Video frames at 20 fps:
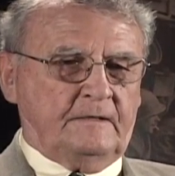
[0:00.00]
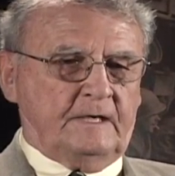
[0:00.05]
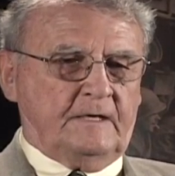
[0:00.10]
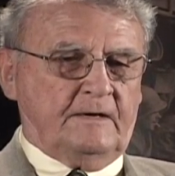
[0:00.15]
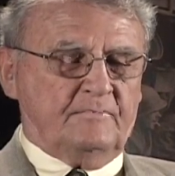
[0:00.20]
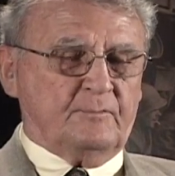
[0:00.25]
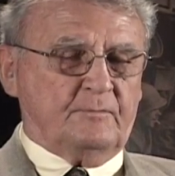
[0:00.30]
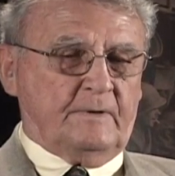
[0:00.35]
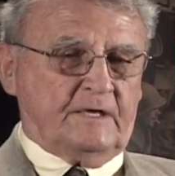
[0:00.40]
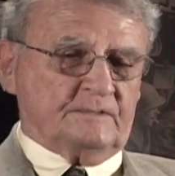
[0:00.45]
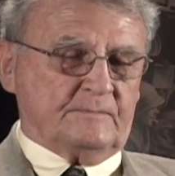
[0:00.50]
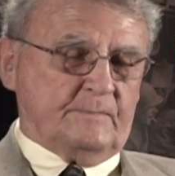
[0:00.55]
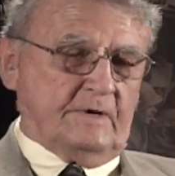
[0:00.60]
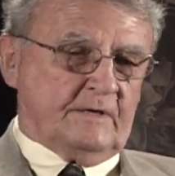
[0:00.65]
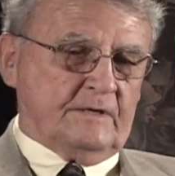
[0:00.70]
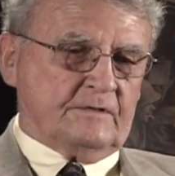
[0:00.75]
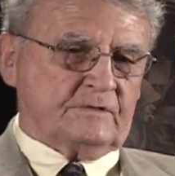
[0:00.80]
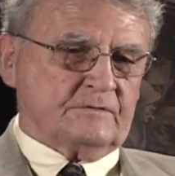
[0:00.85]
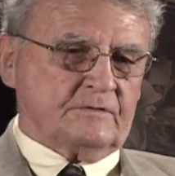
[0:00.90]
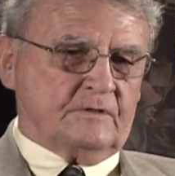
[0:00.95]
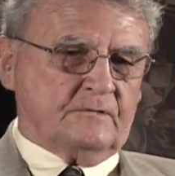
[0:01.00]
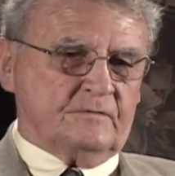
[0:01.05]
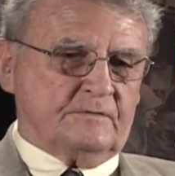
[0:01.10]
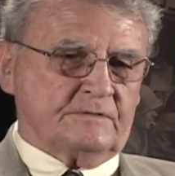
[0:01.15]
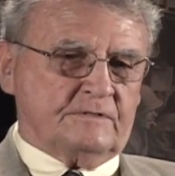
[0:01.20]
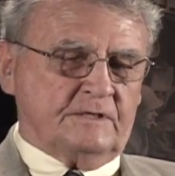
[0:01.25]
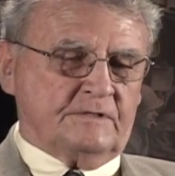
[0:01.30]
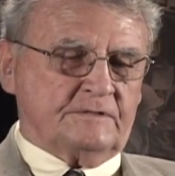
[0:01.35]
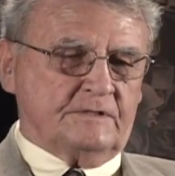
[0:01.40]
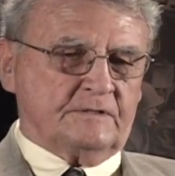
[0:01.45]
everybody's been in the service
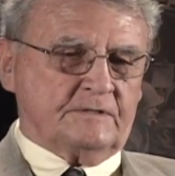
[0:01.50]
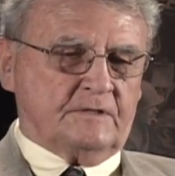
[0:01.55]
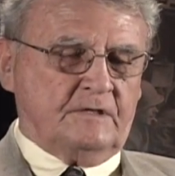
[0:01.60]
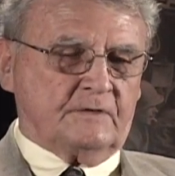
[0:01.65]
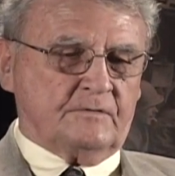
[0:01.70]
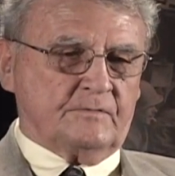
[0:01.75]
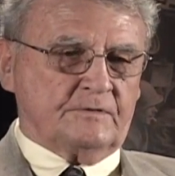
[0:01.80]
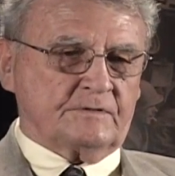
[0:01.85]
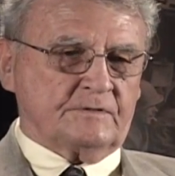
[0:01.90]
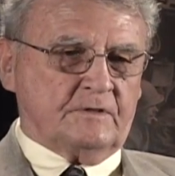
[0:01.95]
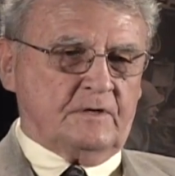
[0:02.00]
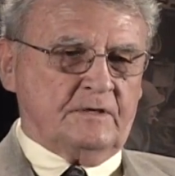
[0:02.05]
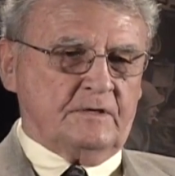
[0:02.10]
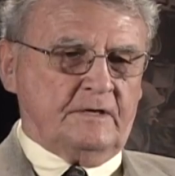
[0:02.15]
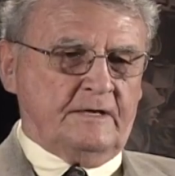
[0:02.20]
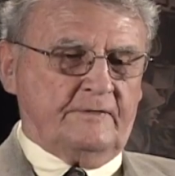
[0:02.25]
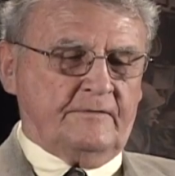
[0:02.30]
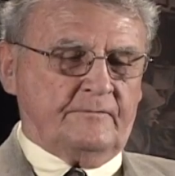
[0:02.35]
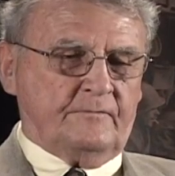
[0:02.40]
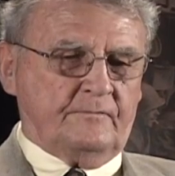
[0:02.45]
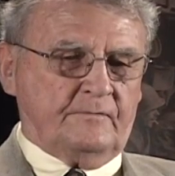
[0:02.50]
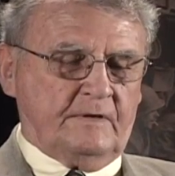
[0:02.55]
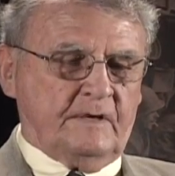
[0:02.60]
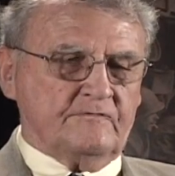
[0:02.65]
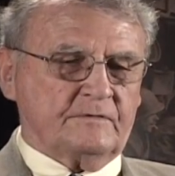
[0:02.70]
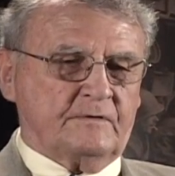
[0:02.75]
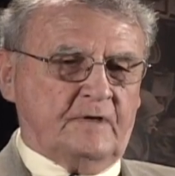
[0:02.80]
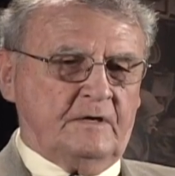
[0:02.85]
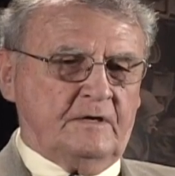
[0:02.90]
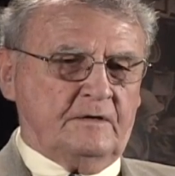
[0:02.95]
since this country started have,
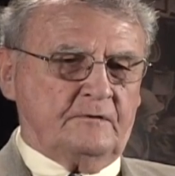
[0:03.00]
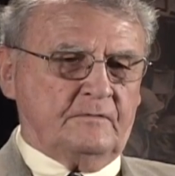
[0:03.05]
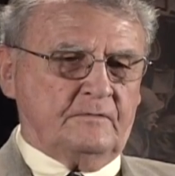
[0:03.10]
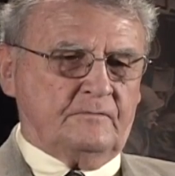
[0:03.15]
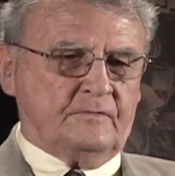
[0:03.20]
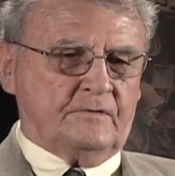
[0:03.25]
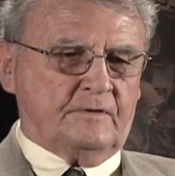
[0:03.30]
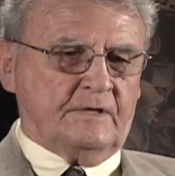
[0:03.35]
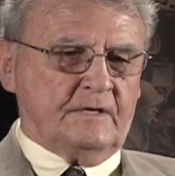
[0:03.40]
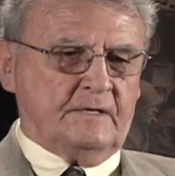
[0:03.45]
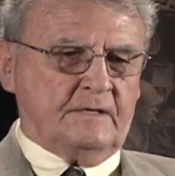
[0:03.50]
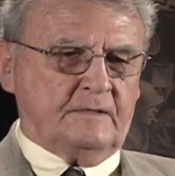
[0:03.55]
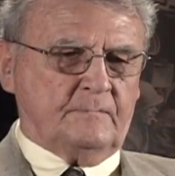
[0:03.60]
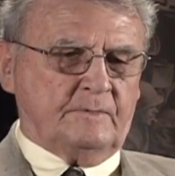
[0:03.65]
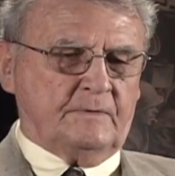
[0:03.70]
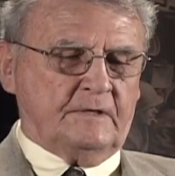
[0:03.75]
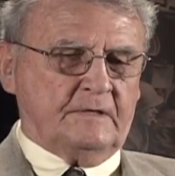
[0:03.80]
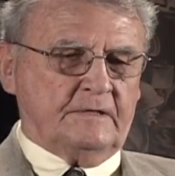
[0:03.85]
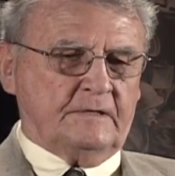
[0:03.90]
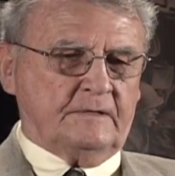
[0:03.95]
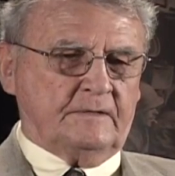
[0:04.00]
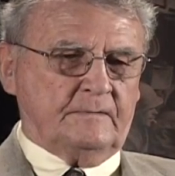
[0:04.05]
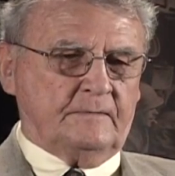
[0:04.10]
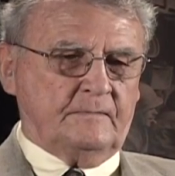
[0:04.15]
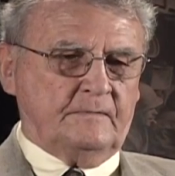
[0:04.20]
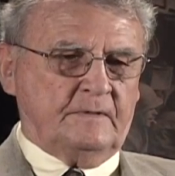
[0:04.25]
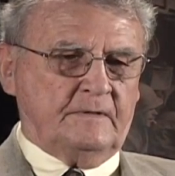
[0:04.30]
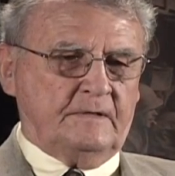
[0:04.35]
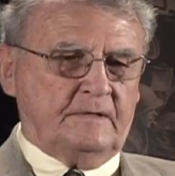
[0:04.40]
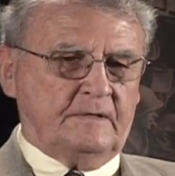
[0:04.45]
has done for them, and, uh,
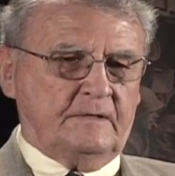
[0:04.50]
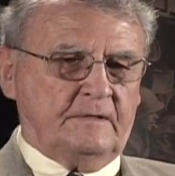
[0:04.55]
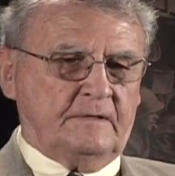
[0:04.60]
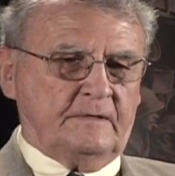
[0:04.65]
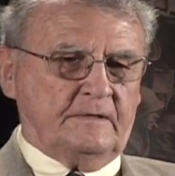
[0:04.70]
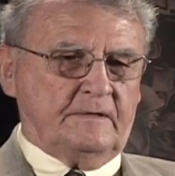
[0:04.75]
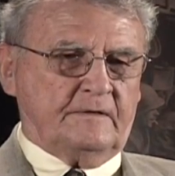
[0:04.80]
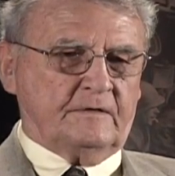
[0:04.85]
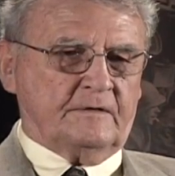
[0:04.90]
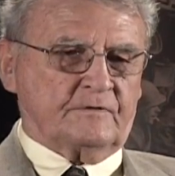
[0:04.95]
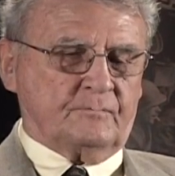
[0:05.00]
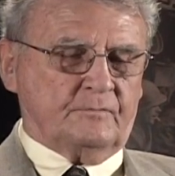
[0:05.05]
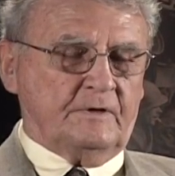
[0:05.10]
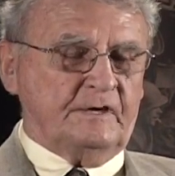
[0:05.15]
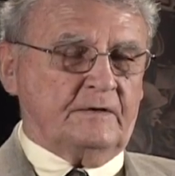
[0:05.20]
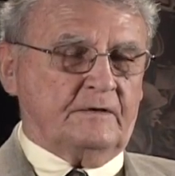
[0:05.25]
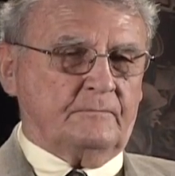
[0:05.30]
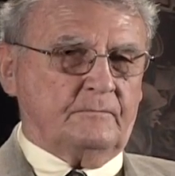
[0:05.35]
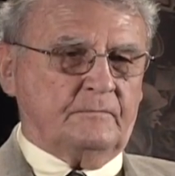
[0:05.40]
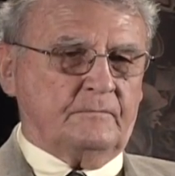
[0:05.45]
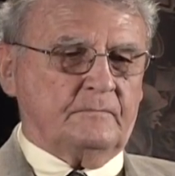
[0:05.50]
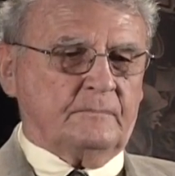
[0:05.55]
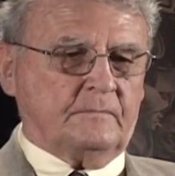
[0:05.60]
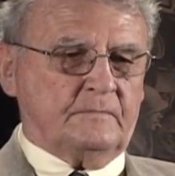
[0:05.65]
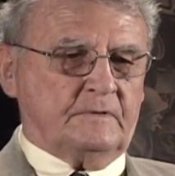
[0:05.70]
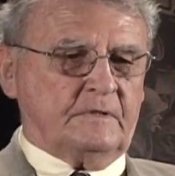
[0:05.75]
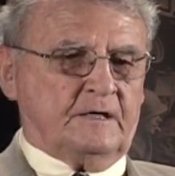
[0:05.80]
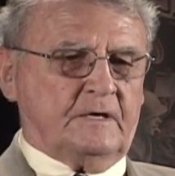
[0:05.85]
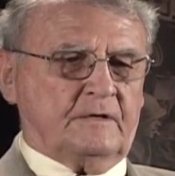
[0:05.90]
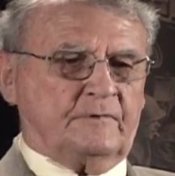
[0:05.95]
and that's really a,
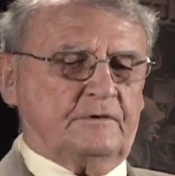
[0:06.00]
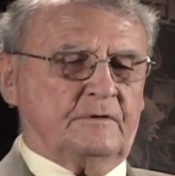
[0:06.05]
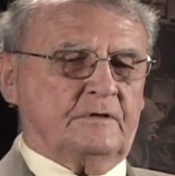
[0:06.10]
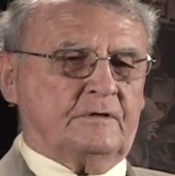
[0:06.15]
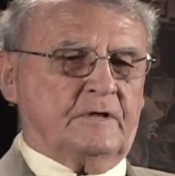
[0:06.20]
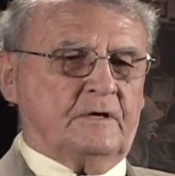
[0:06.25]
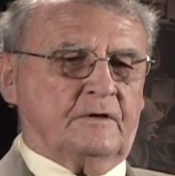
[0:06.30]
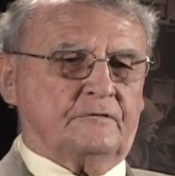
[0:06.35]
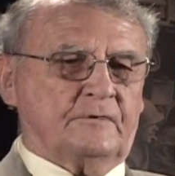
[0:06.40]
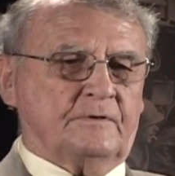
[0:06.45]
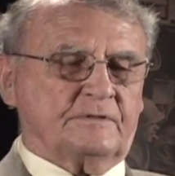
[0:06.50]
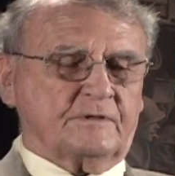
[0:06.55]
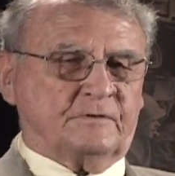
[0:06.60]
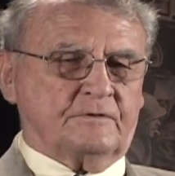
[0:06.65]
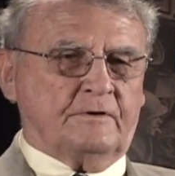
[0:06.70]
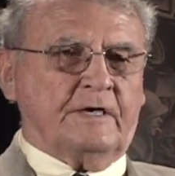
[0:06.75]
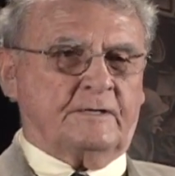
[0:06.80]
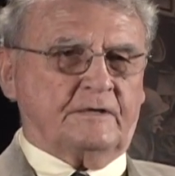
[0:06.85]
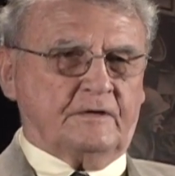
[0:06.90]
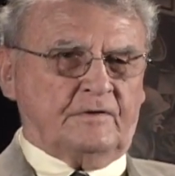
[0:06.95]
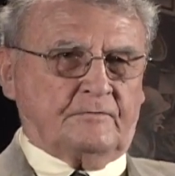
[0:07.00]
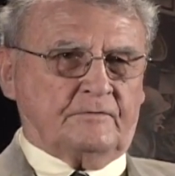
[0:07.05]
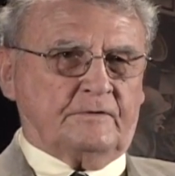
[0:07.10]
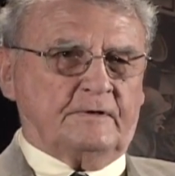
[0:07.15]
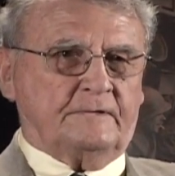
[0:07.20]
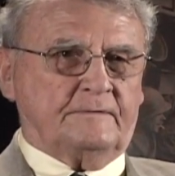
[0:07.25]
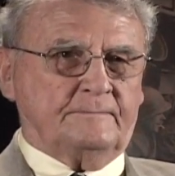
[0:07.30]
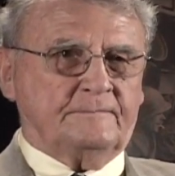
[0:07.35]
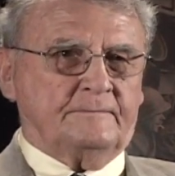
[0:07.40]
not a good country, it's a great country.